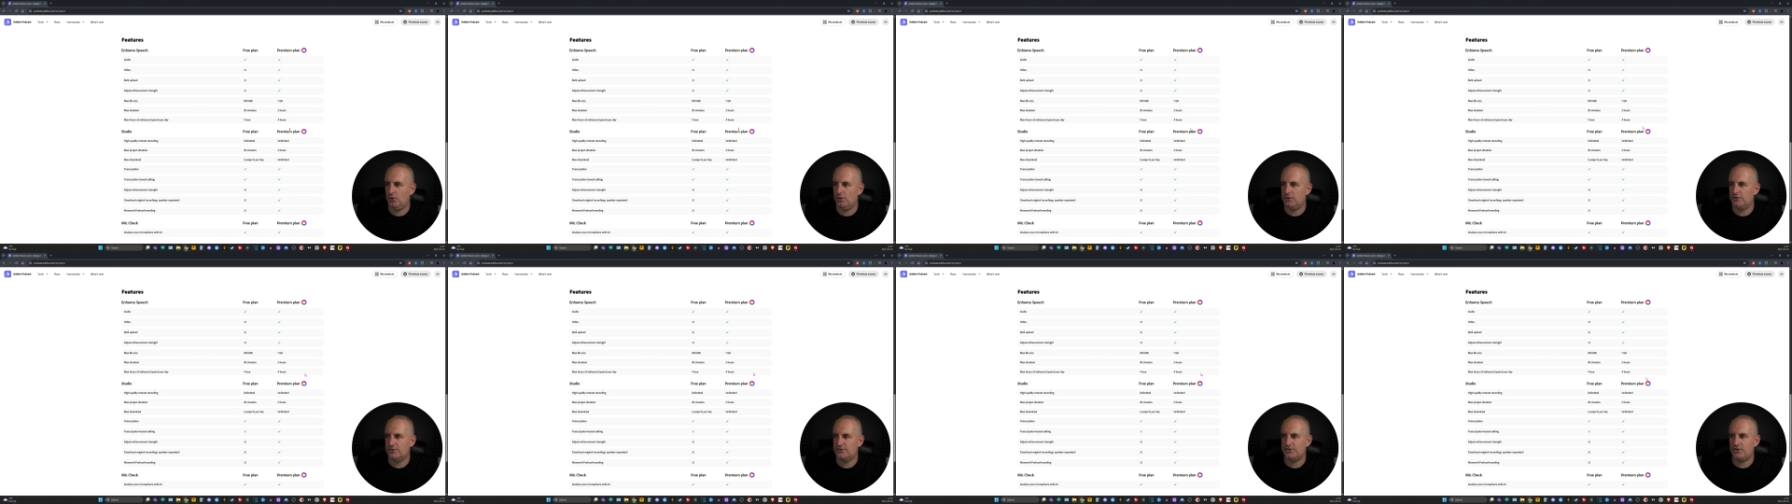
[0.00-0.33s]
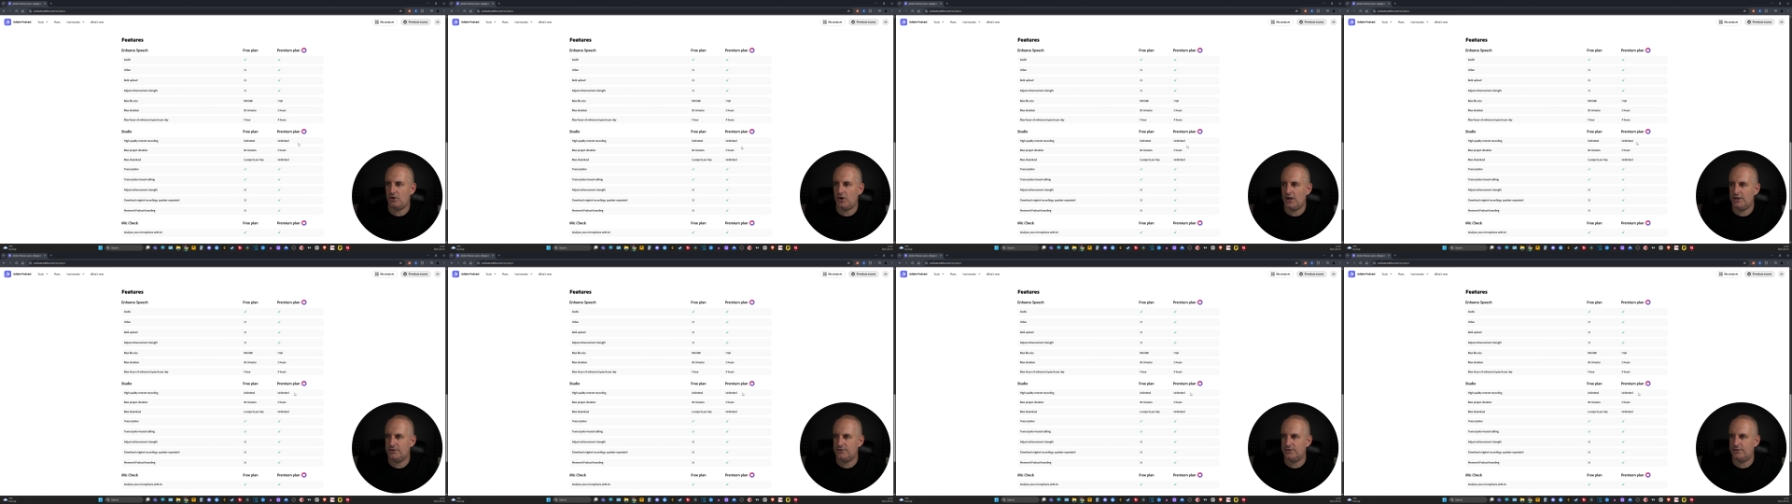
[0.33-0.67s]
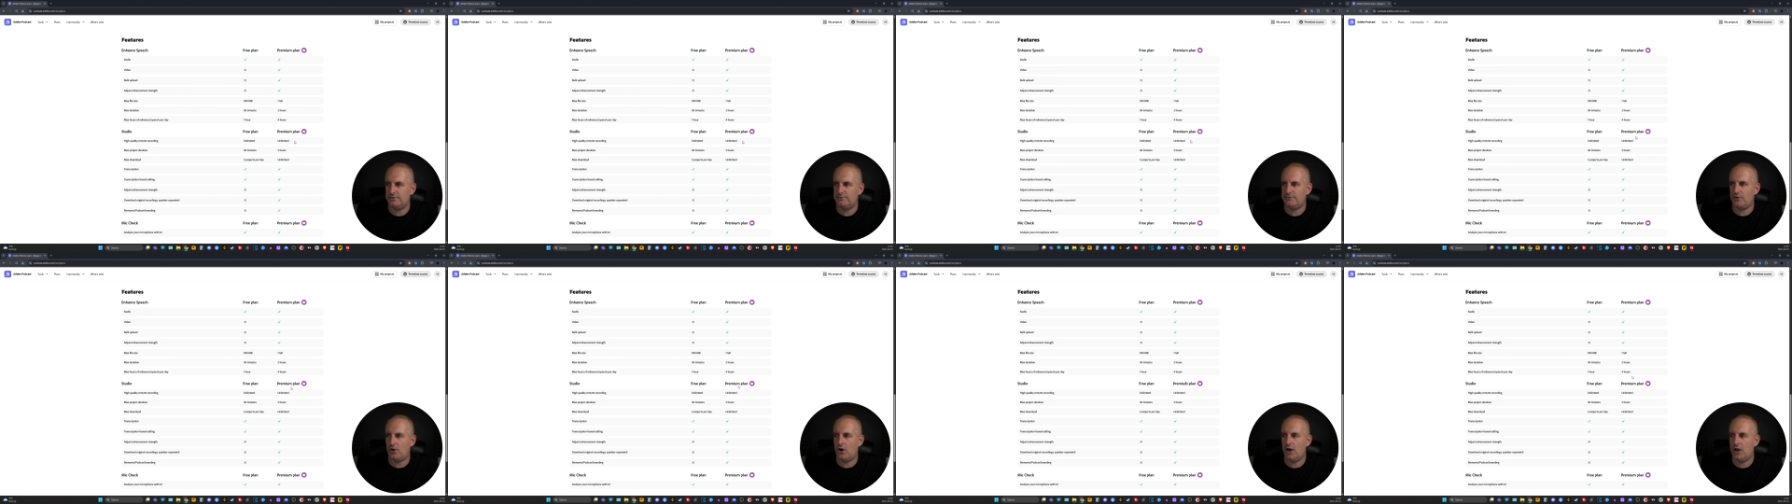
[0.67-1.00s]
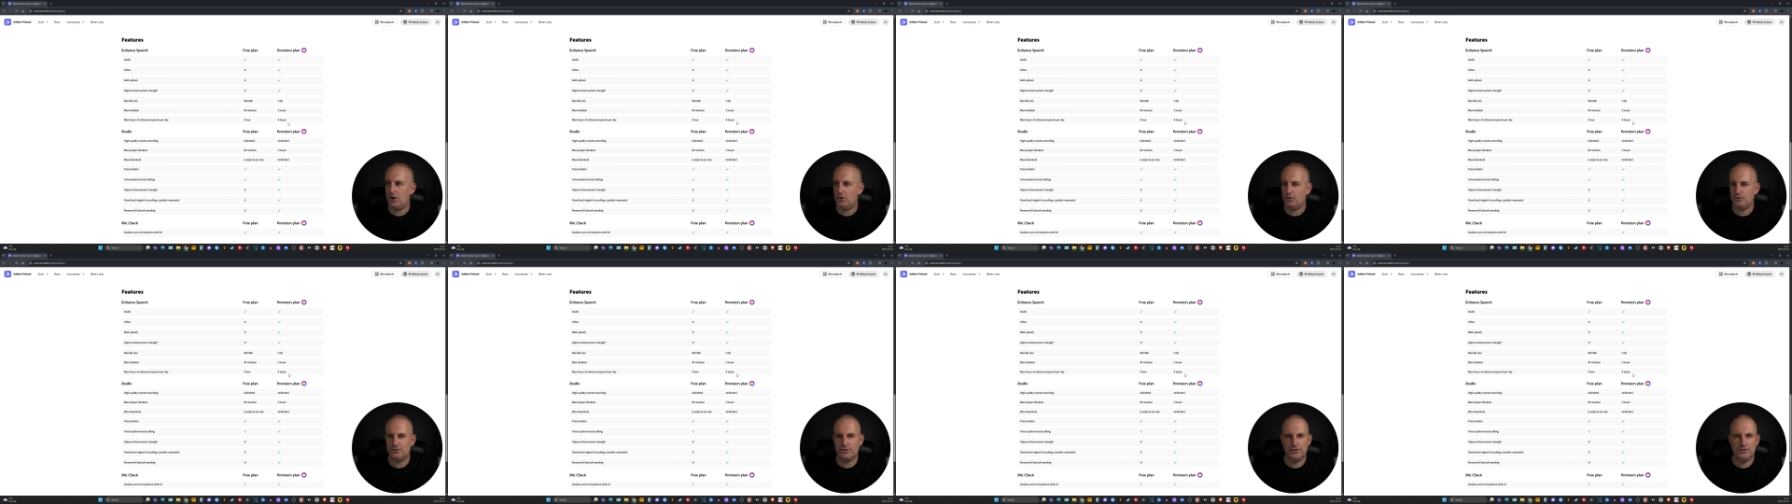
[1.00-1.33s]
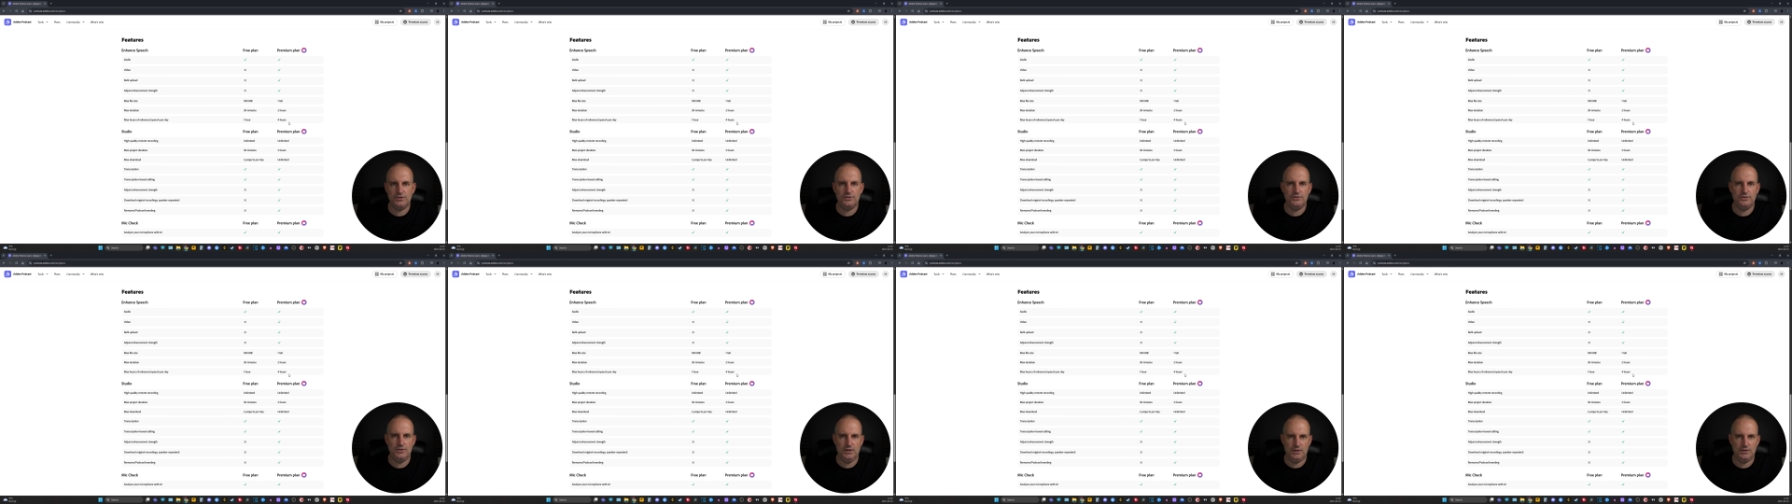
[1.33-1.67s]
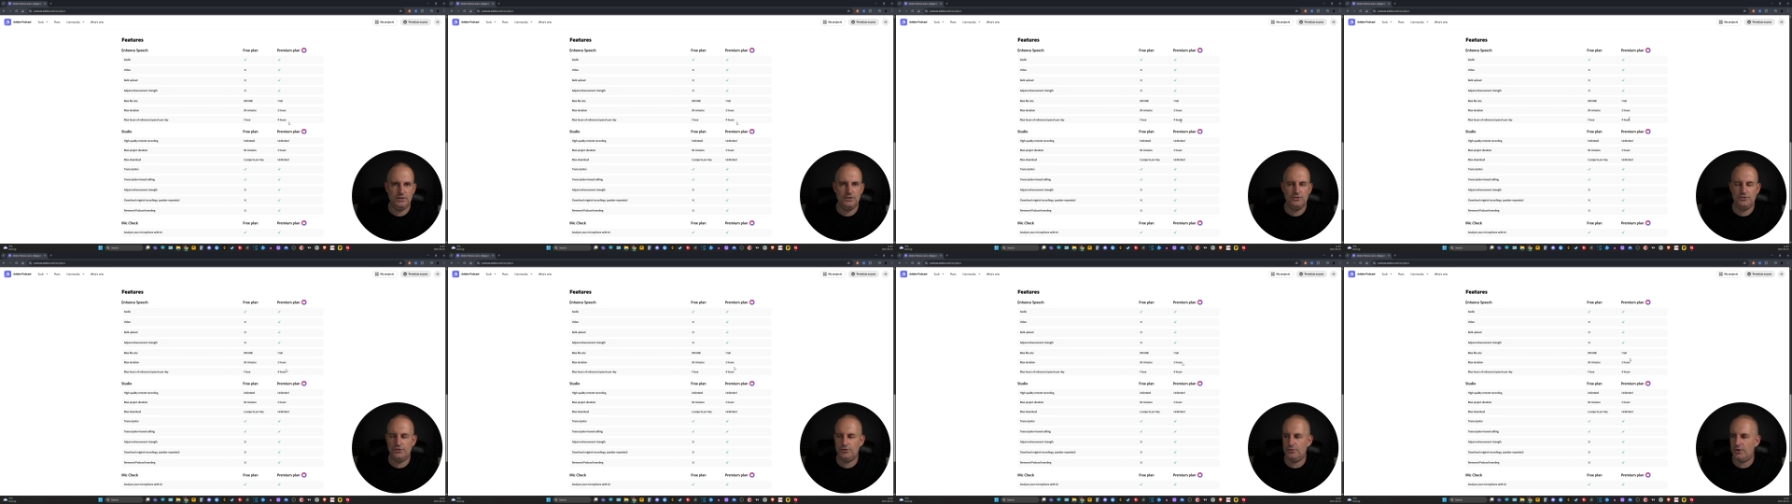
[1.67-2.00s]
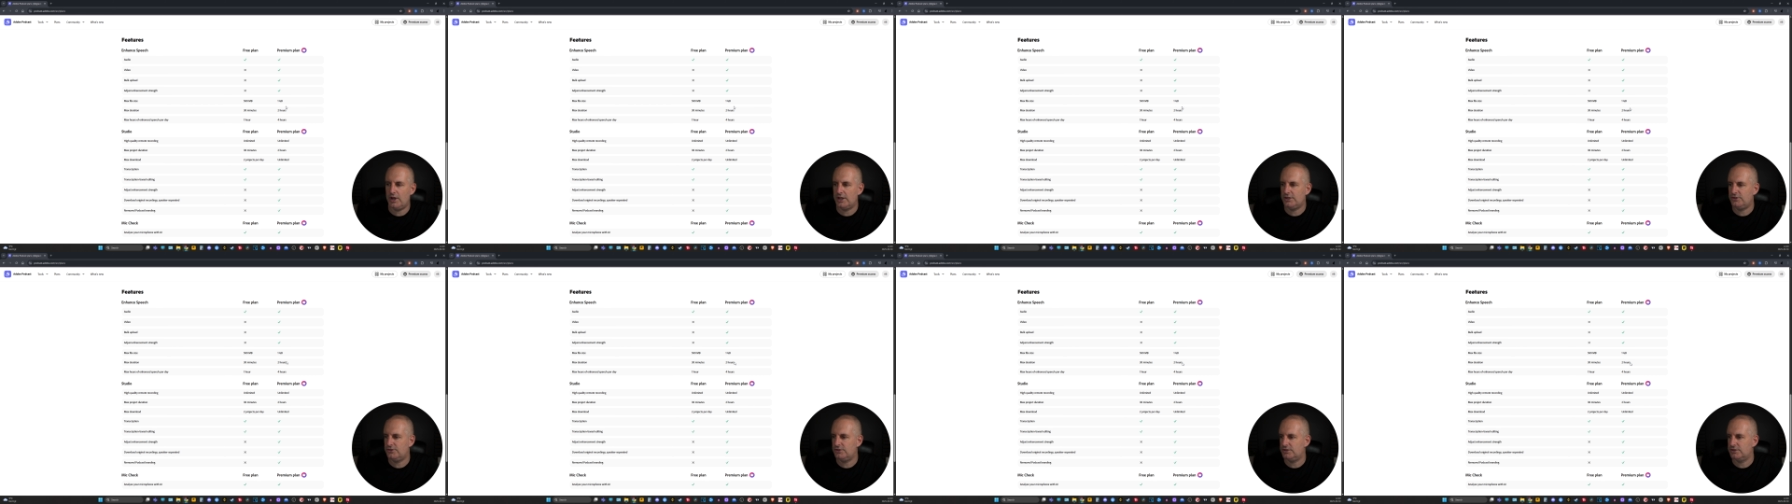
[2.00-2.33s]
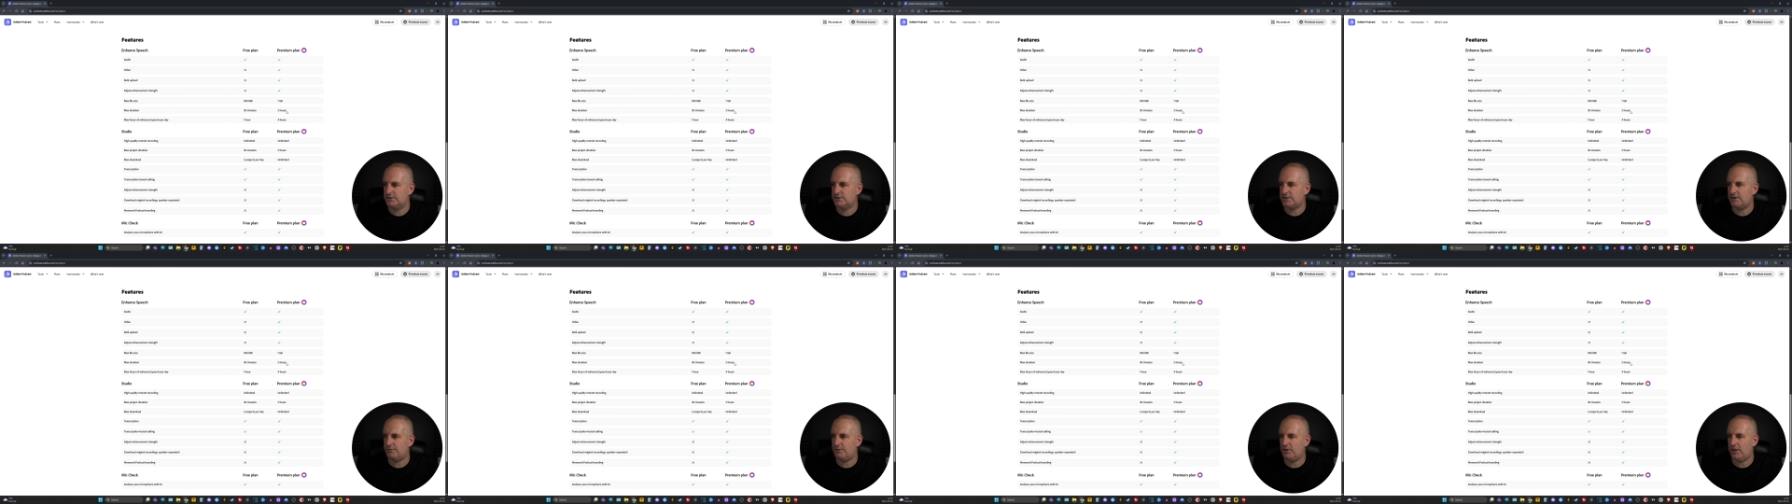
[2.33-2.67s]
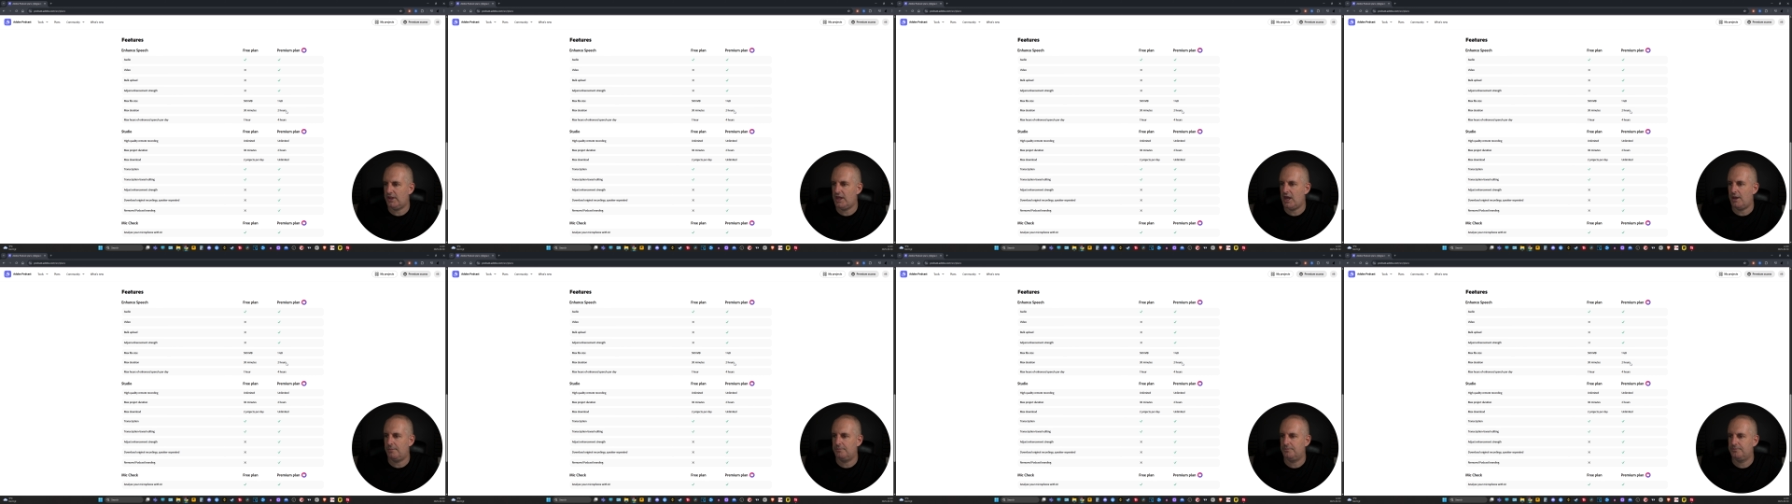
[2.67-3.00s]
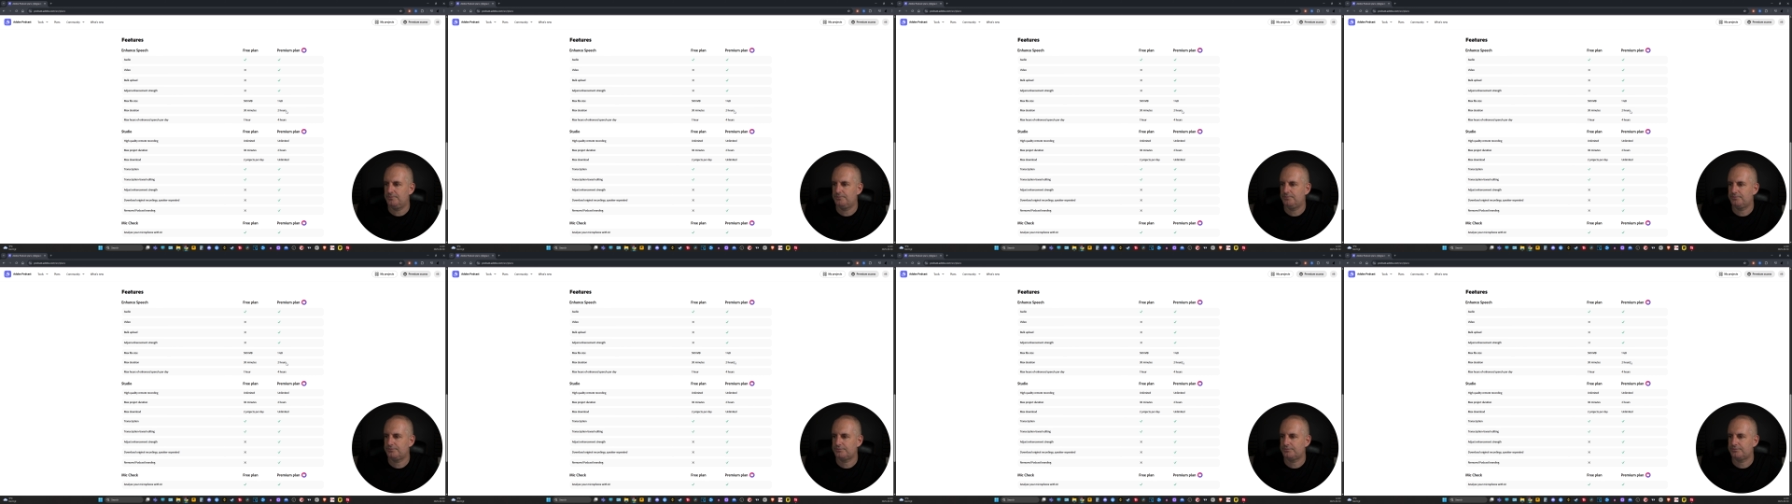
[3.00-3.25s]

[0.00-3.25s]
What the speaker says: or the size of the files and the duration and stuff like that.